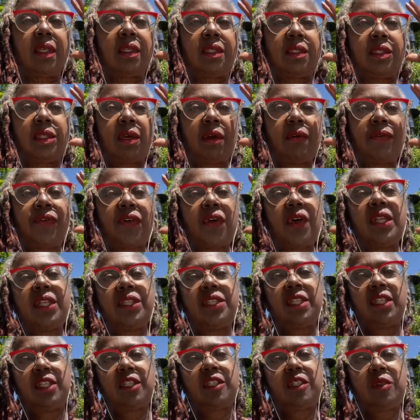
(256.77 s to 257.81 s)
don't fall
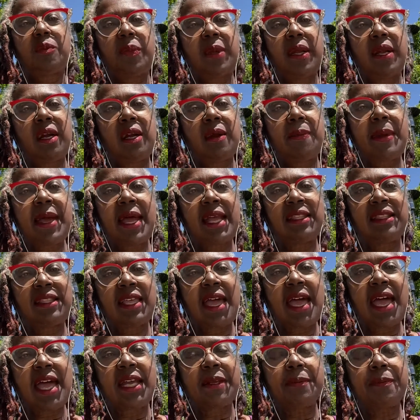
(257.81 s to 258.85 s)
into despair about
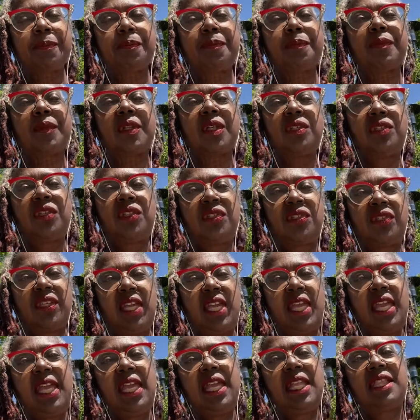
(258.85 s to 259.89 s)
that. Just
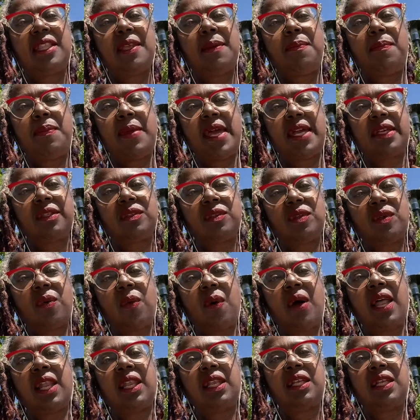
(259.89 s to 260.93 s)
eat the best
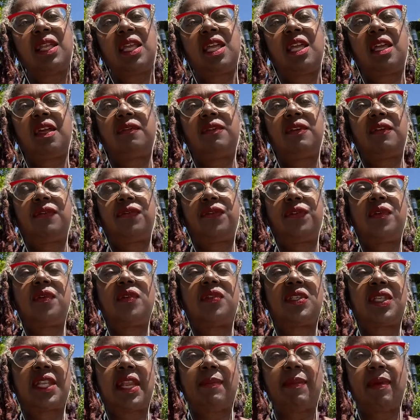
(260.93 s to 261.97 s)
quality of the foods
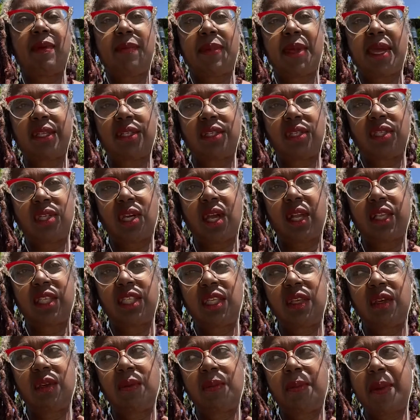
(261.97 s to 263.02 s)
that I'm about to talk to
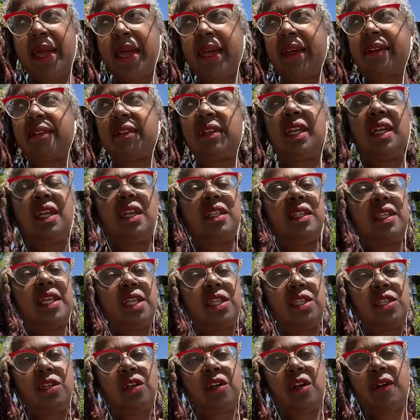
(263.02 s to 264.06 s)
you about
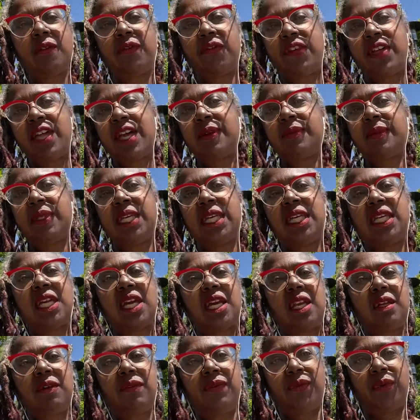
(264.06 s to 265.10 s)
that your family
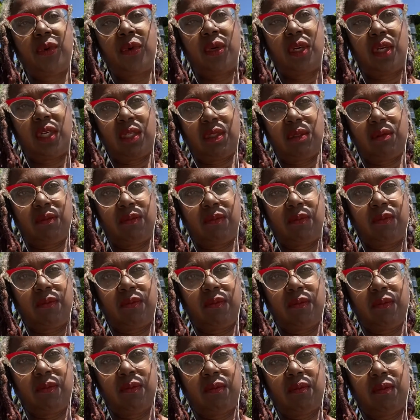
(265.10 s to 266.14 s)
can afford.
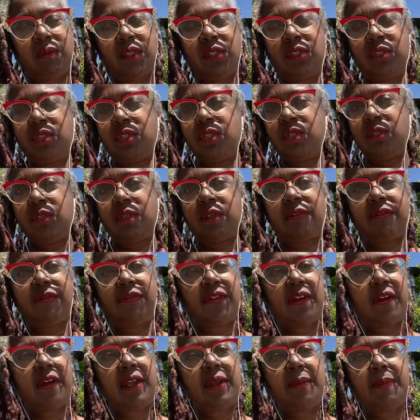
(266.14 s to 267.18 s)
Just do your
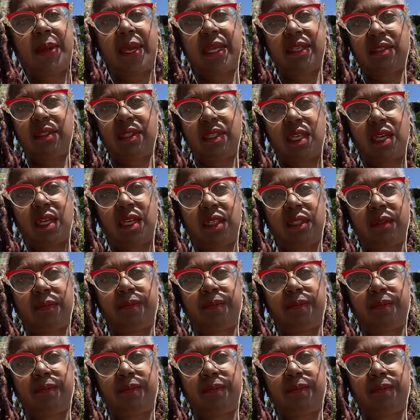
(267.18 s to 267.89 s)
very best there.